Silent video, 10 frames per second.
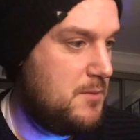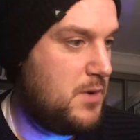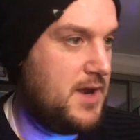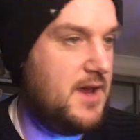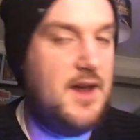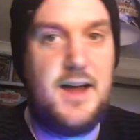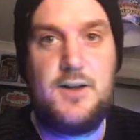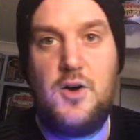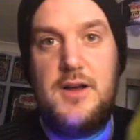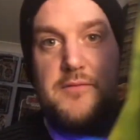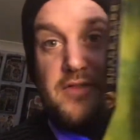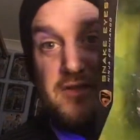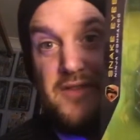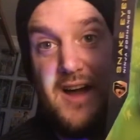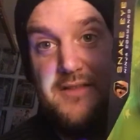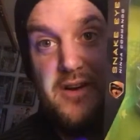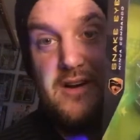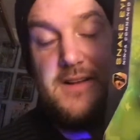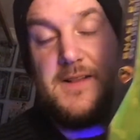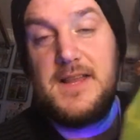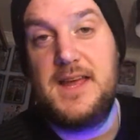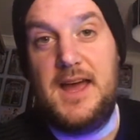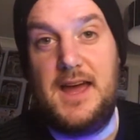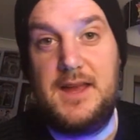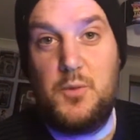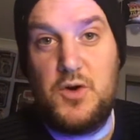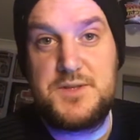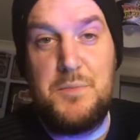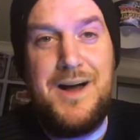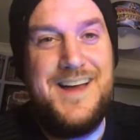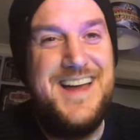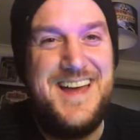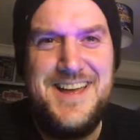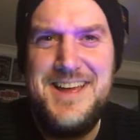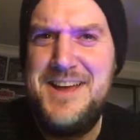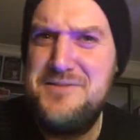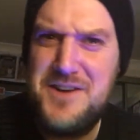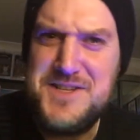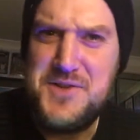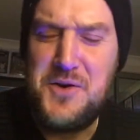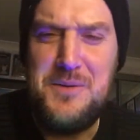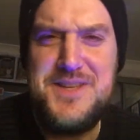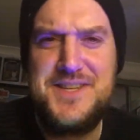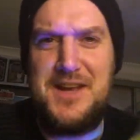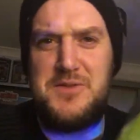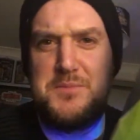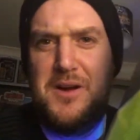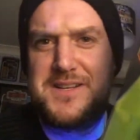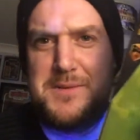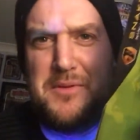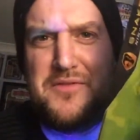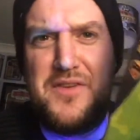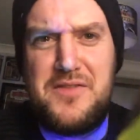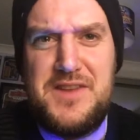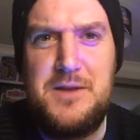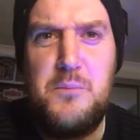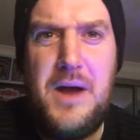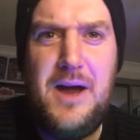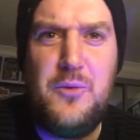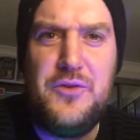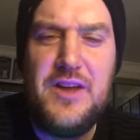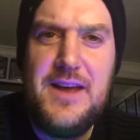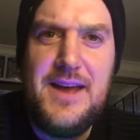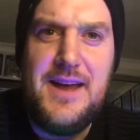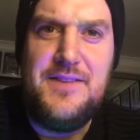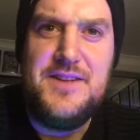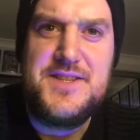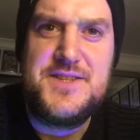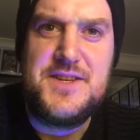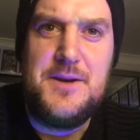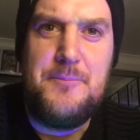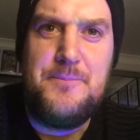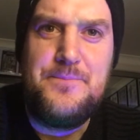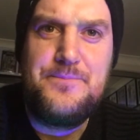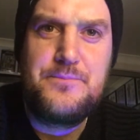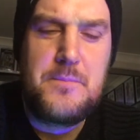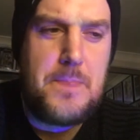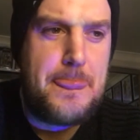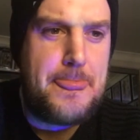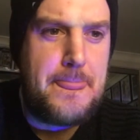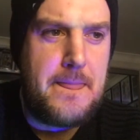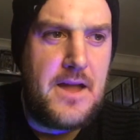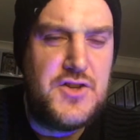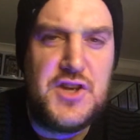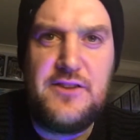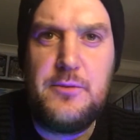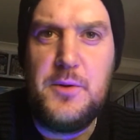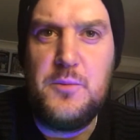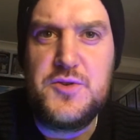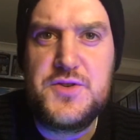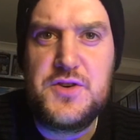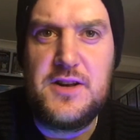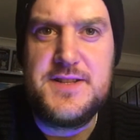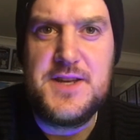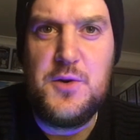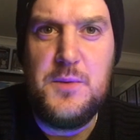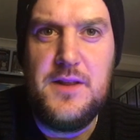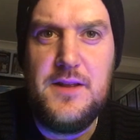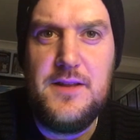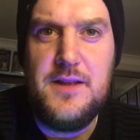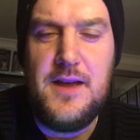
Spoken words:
But I got him for a £5. He was, funny story with this guy, he was marked up at £15, and this gentleman was trying to tell me that